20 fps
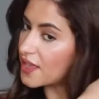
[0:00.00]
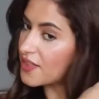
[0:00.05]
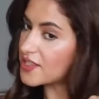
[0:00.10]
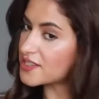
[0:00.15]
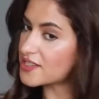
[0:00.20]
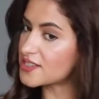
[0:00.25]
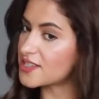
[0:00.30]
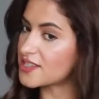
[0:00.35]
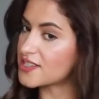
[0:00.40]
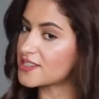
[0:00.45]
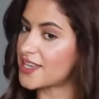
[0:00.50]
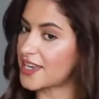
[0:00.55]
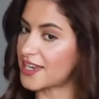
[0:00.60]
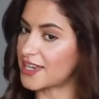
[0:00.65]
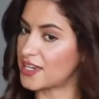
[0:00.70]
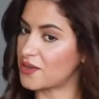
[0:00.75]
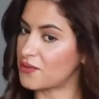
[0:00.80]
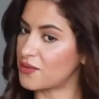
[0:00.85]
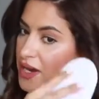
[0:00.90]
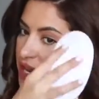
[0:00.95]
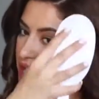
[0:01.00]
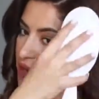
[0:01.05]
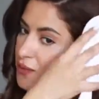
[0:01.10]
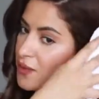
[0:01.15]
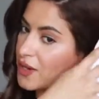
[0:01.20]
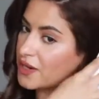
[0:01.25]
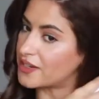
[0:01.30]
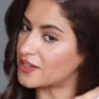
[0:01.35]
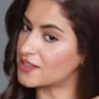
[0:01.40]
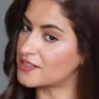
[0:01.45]
And this is exactly what I
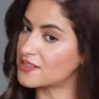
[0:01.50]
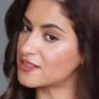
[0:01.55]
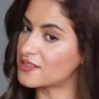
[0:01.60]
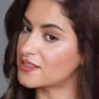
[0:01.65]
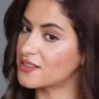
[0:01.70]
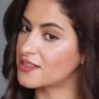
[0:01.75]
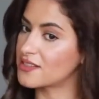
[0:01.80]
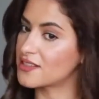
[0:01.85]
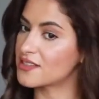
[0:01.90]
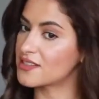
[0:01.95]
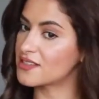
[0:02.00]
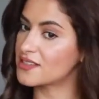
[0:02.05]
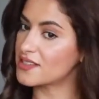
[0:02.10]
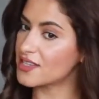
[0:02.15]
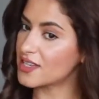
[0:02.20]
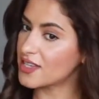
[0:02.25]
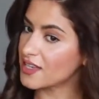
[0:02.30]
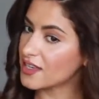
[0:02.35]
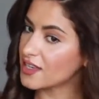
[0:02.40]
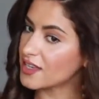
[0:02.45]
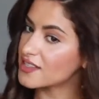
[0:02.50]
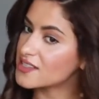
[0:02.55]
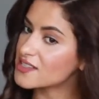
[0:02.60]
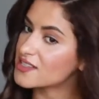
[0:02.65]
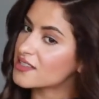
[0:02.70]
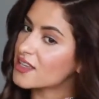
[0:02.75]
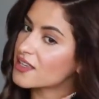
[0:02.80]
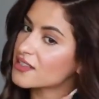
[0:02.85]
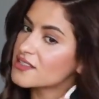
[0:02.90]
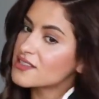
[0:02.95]
wanted. See,
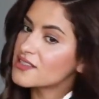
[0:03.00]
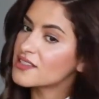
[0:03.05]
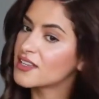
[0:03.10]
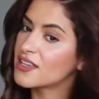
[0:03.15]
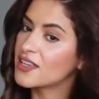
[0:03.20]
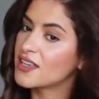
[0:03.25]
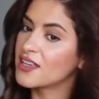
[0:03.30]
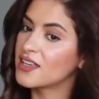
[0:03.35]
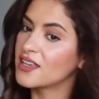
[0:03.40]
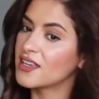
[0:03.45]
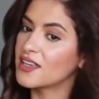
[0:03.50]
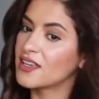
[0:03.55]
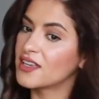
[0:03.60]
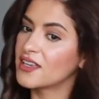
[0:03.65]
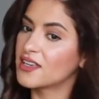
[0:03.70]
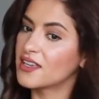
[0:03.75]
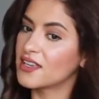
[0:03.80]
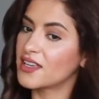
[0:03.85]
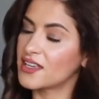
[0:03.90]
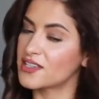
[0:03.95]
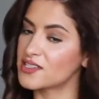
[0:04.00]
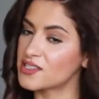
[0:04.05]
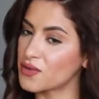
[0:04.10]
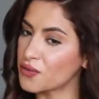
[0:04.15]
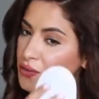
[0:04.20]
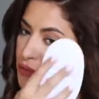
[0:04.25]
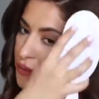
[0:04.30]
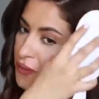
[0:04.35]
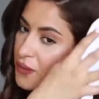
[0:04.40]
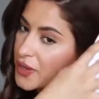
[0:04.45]
it's
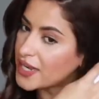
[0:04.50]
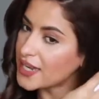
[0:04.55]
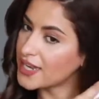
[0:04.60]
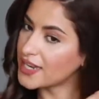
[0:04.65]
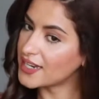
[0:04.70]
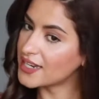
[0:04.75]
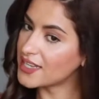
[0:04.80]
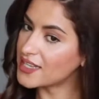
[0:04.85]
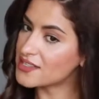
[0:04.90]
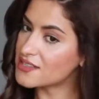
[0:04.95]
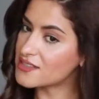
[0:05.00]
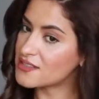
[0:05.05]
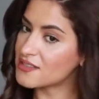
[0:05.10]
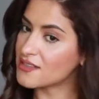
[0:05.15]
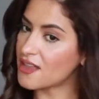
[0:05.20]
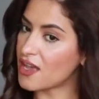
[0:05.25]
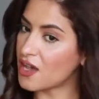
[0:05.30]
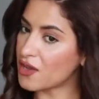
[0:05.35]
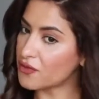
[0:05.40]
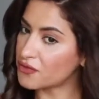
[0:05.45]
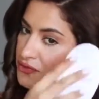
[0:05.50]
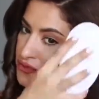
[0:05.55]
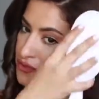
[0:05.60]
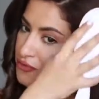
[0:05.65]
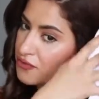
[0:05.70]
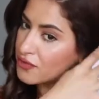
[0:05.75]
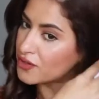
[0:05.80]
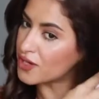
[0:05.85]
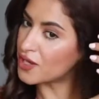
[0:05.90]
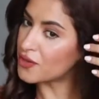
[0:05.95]
a really soft,
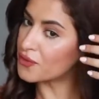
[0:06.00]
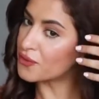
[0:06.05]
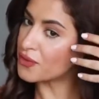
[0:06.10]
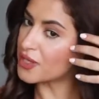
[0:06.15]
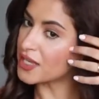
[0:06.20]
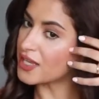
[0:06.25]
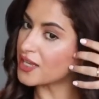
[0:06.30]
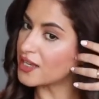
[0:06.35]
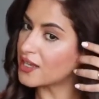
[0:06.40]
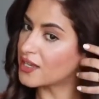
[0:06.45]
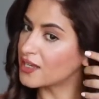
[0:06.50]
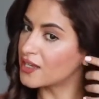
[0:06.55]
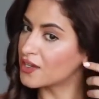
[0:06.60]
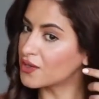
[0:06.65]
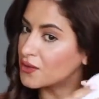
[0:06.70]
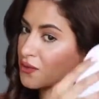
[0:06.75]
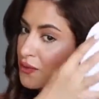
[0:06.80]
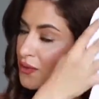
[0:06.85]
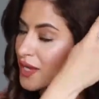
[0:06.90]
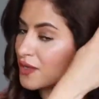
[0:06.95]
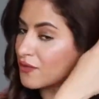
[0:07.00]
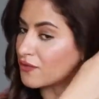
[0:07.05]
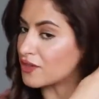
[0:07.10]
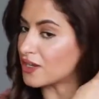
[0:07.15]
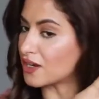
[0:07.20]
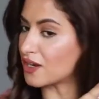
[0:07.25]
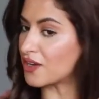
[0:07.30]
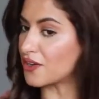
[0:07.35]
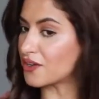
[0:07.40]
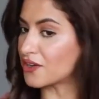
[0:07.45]
flowy,
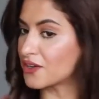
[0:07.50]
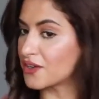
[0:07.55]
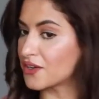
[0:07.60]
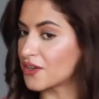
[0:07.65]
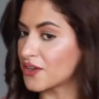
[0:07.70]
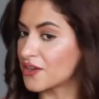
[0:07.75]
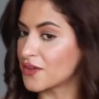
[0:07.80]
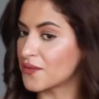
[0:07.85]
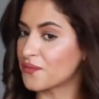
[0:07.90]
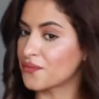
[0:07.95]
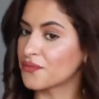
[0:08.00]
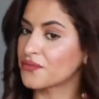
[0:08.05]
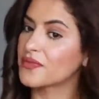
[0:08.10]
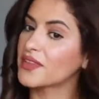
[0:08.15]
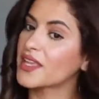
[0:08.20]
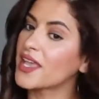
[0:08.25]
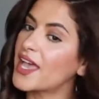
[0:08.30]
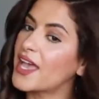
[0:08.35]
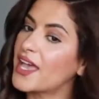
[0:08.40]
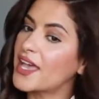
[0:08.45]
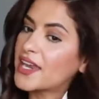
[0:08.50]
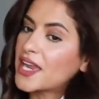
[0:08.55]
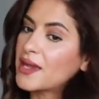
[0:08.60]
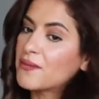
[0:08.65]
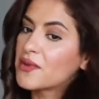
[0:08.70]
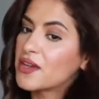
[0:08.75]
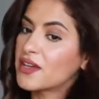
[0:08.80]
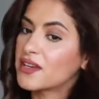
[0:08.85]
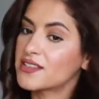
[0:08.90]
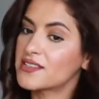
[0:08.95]
wavy look. And
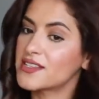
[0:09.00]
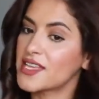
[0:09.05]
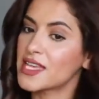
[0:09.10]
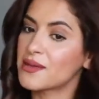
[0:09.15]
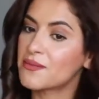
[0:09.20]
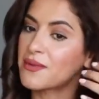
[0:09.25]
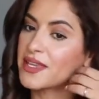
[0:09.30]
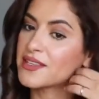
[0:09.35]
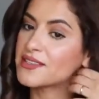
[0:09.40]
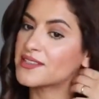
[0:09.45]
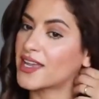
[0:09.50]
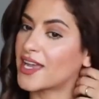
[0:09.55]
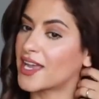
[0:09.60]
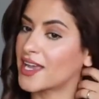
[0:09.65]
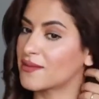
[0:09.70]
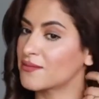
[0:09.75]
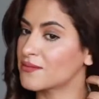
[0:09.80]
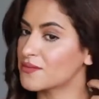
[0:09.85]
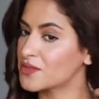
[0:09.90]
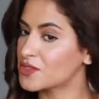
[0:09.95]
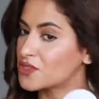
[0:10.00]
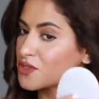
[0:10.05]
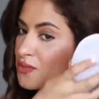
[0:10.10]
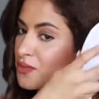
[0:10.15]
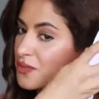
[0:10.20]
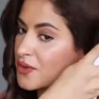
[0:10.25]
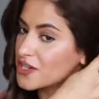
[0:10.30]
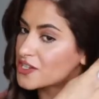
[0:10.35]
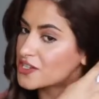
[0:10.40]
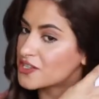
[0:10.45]
I'm gonna take my time to
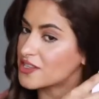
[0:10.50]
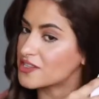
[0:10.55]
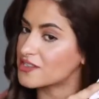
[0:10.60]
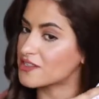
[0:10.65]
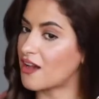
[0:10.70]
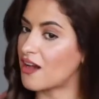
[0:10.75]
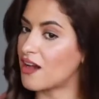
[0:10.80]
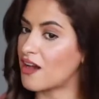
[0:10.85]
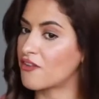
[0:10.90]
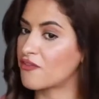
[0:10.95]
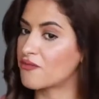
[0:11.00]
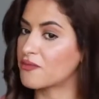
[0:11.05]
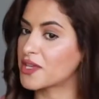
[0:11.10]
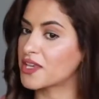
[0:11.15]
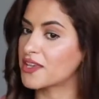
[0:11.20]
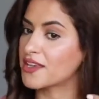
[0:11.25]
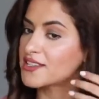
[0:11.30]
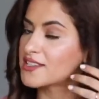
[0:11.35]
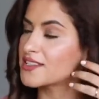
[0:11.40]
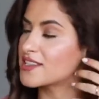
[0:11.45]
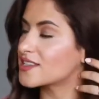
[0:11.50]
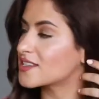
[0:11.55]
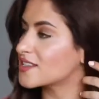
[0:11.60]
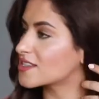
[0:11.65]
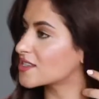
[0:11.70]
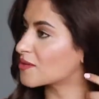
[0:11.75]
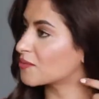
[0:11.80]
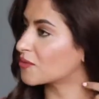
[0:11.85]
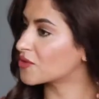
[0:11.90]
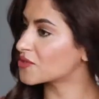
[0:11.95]
brush this off because this
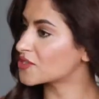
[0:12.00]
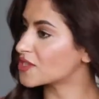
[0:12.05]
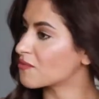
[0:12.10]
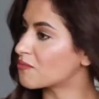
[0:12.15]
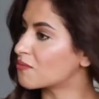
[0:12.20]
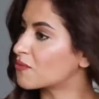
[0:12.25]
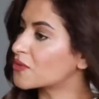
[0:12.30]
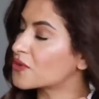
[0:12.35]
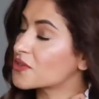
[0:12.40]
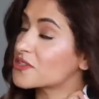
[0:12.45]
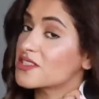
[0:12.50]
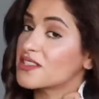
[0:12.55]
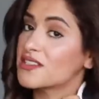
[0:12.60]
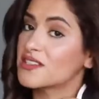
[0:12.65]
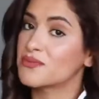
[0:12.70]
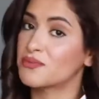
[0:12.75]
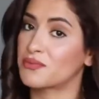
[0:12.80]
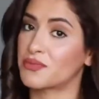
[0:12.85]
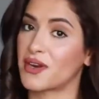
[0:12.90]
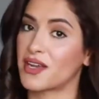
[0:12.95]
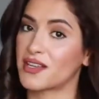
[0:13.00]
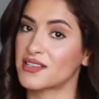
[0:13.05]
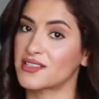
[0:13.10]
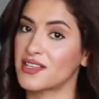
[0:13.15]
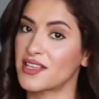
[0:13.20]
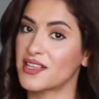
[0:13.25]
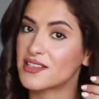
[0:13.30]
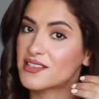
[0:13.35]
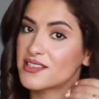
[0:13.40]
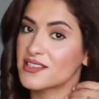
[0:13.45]
is the most important
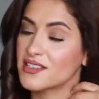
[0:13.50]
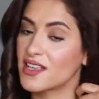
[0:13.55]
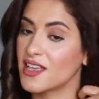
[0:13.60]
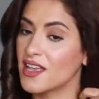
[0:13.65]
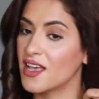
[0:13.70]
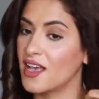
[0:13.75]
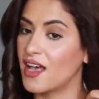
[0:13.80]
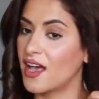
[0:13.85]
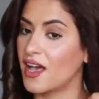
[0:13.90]
process.